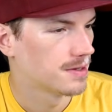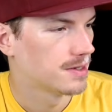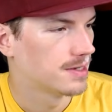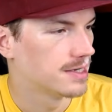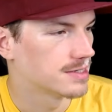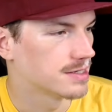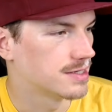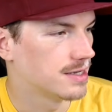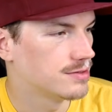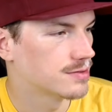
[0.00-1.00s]
That's a
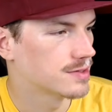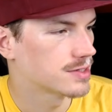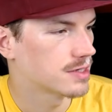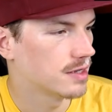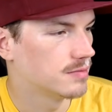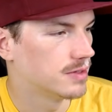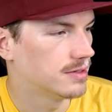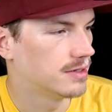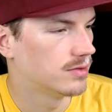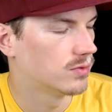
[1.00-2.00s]
dangerous statement in
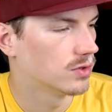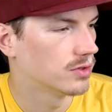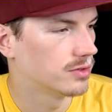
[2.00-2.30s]
the world